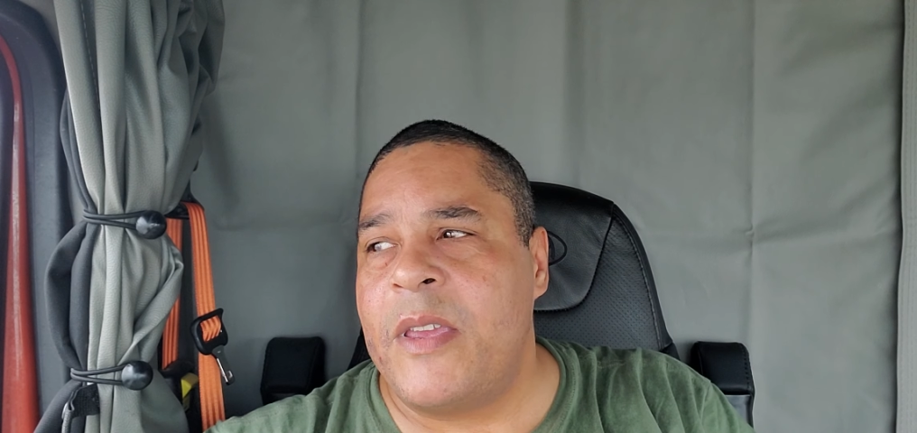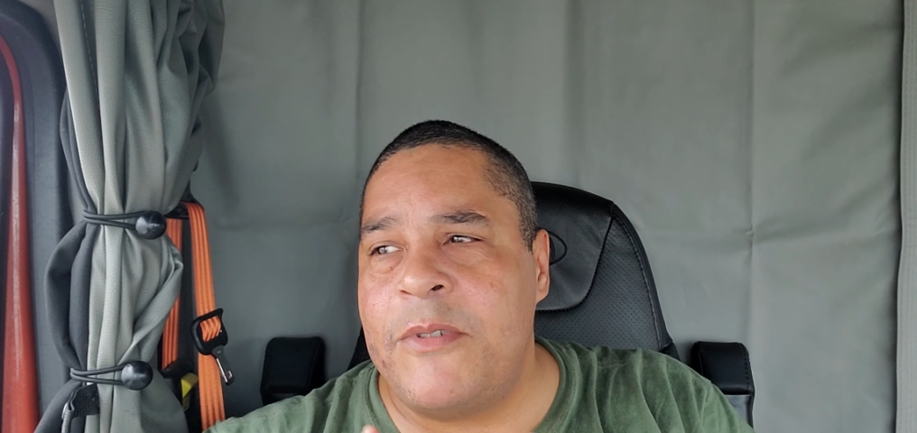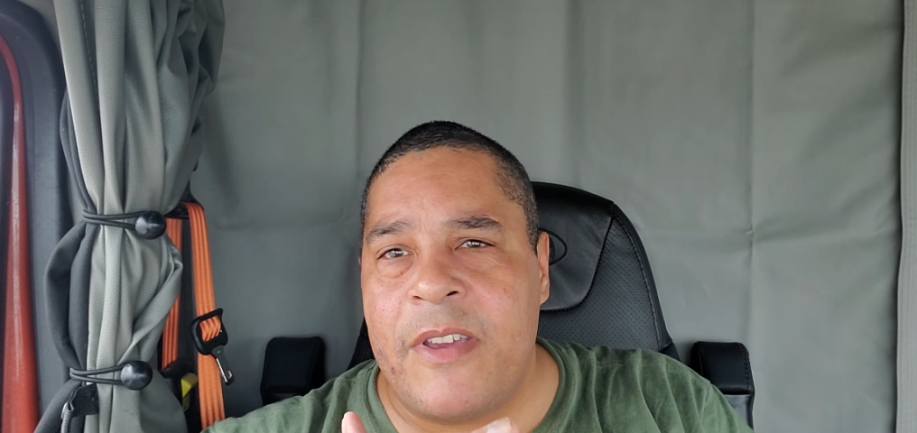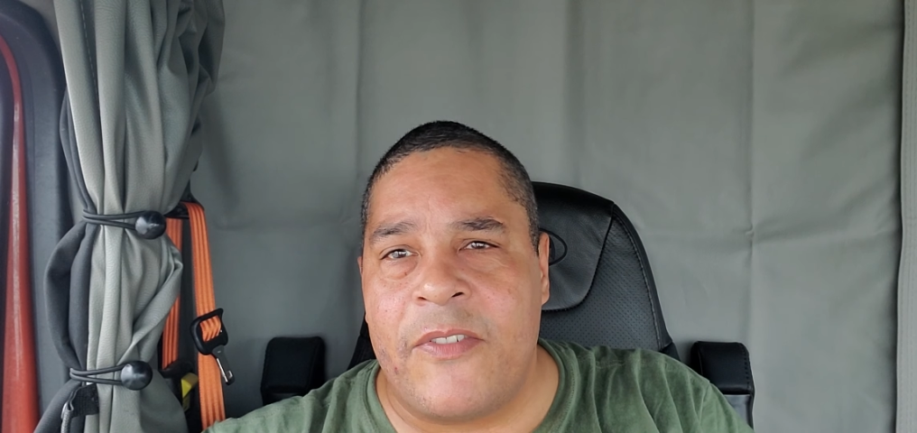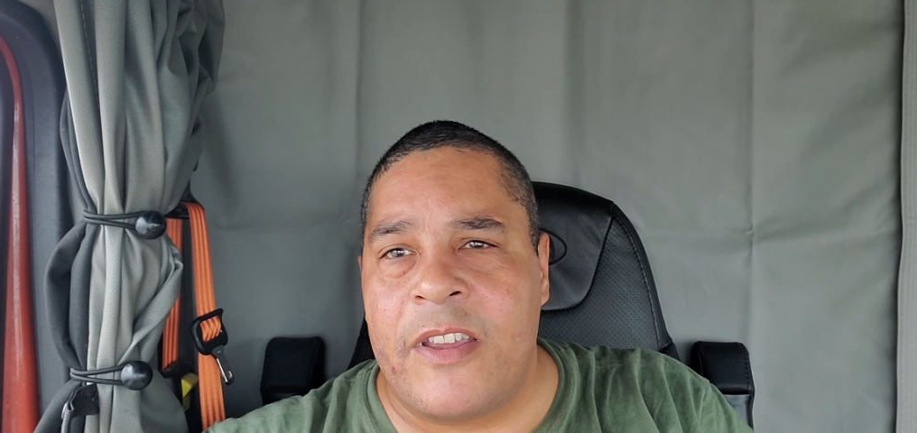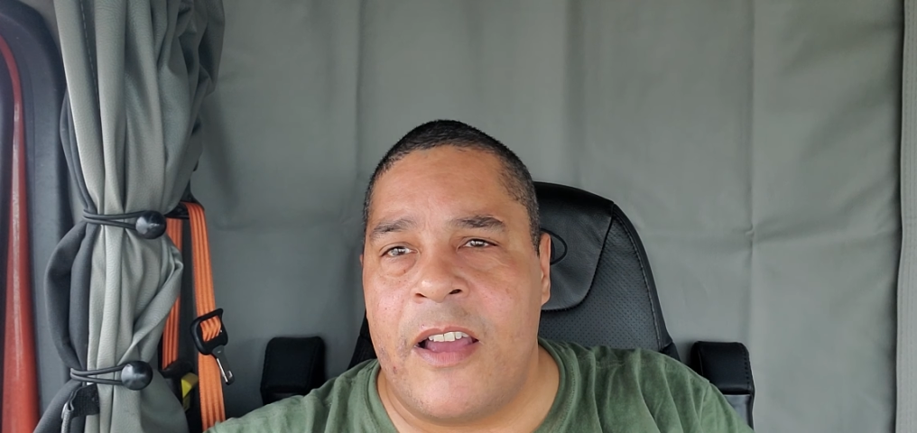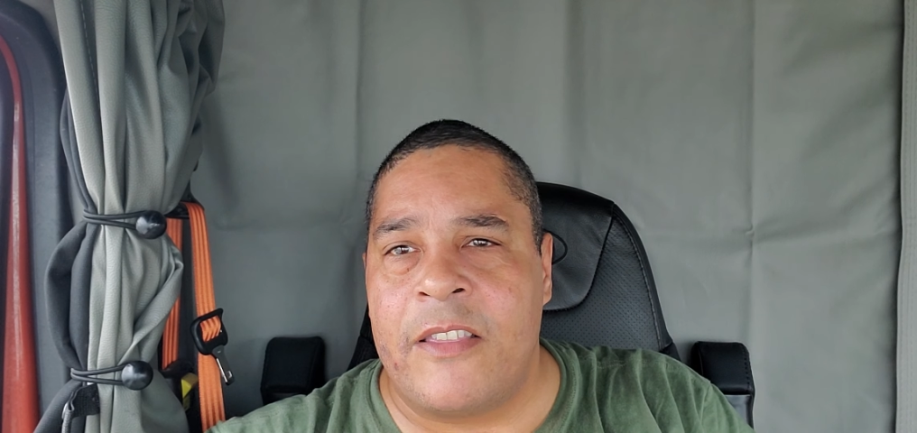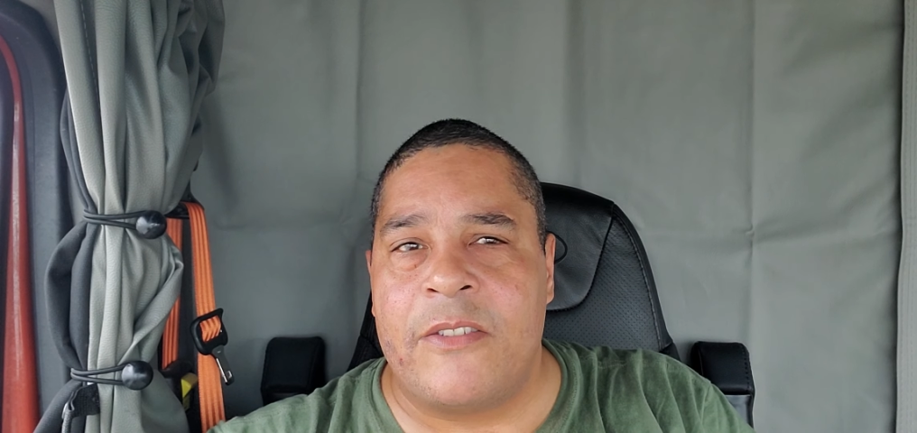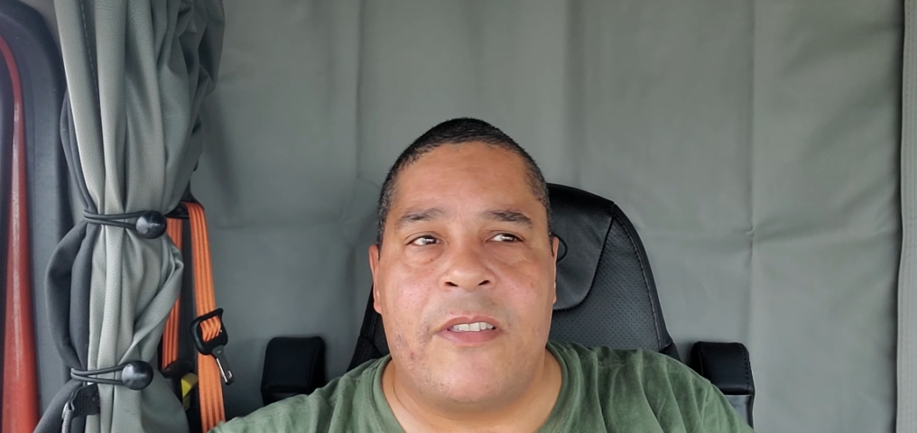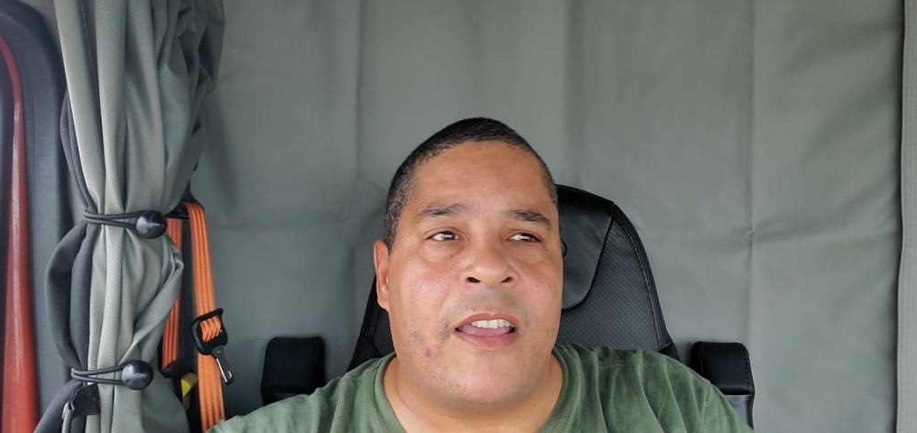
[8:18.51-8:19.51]
maybe you haven't
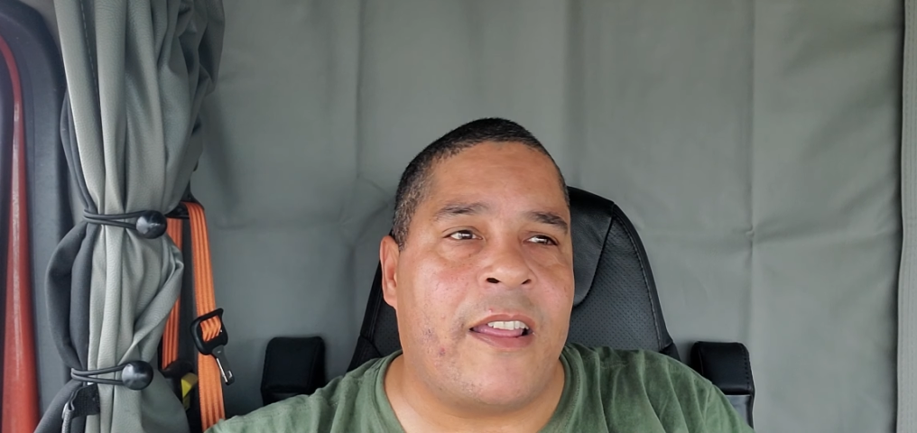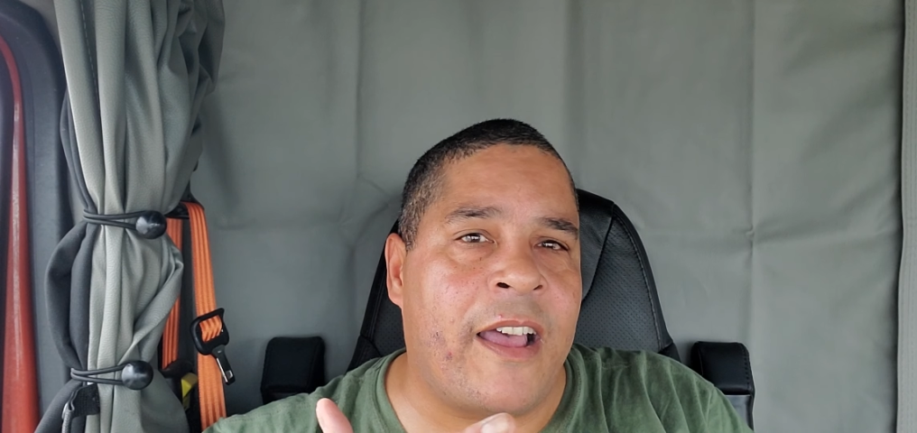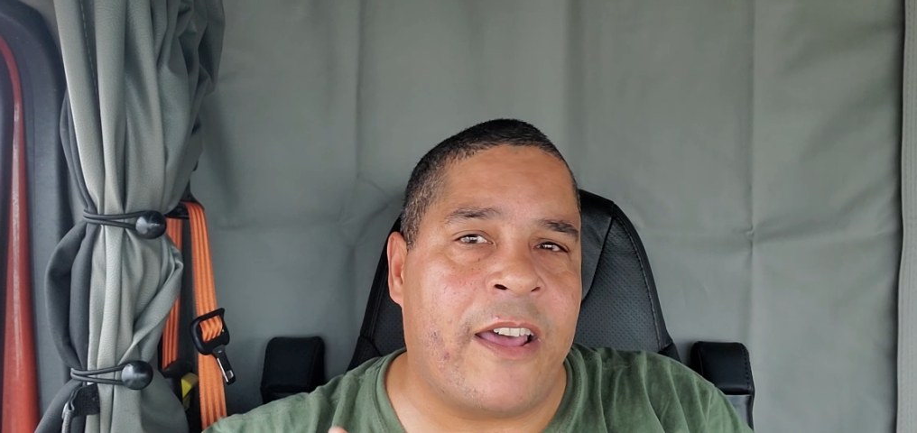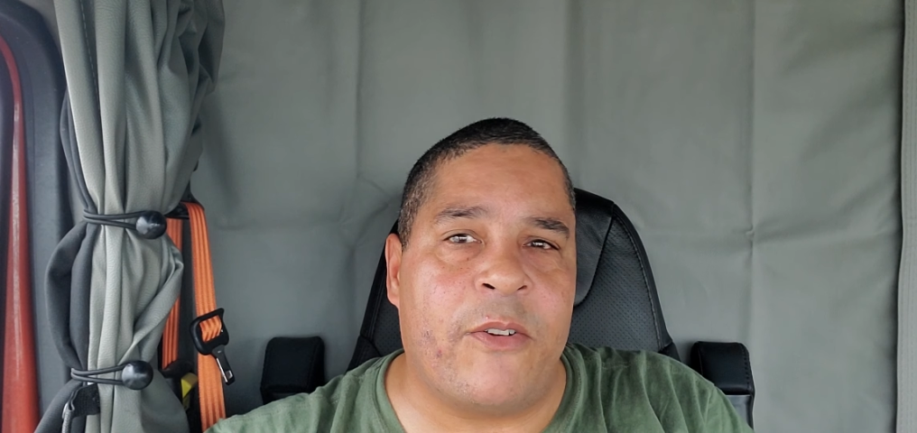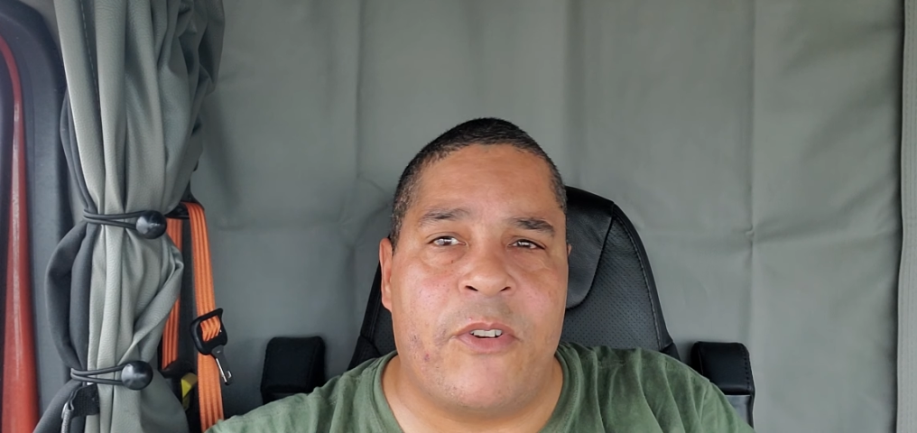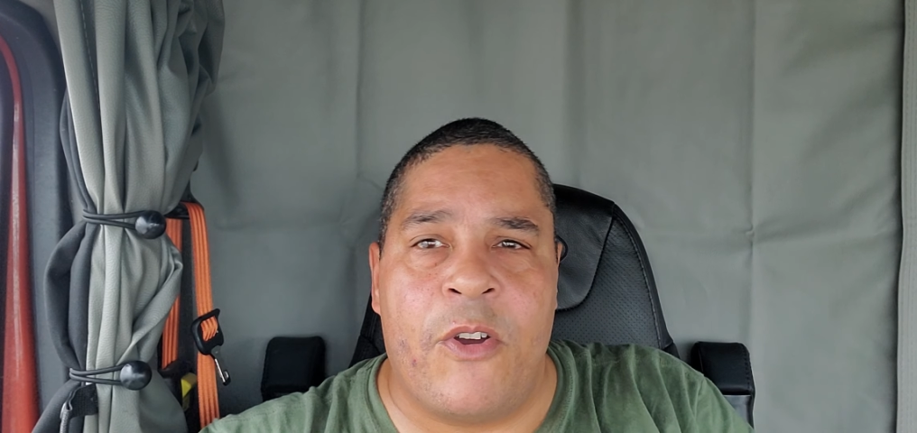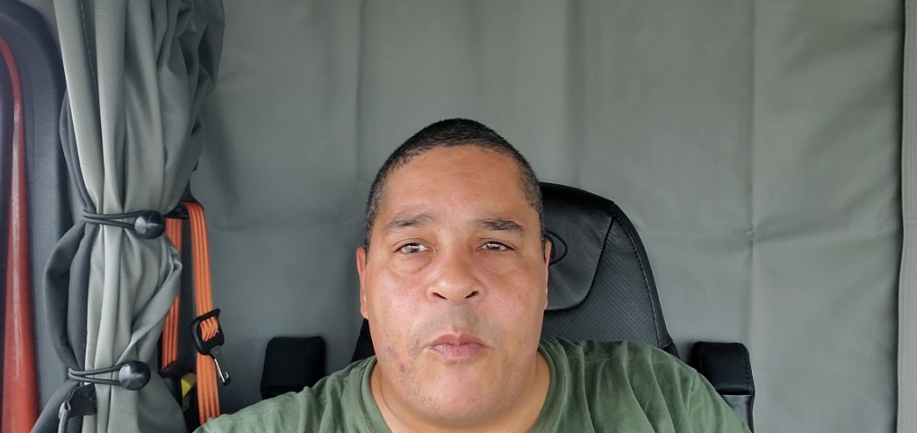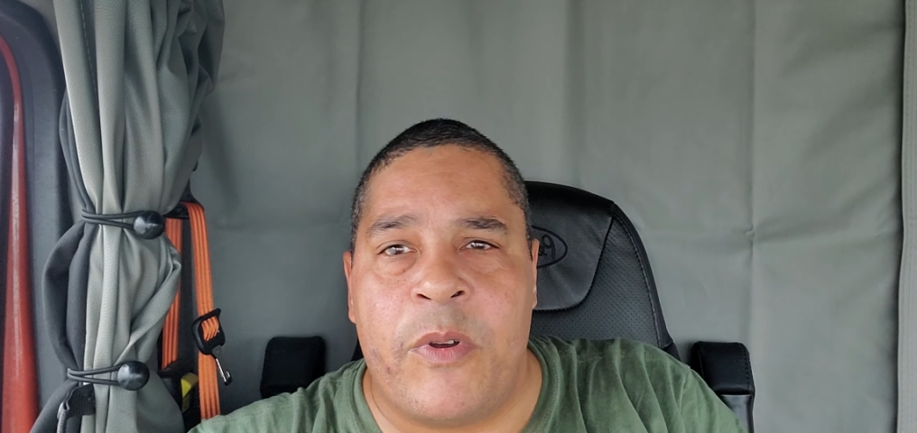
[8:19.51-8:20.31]
gone through that. I don't know.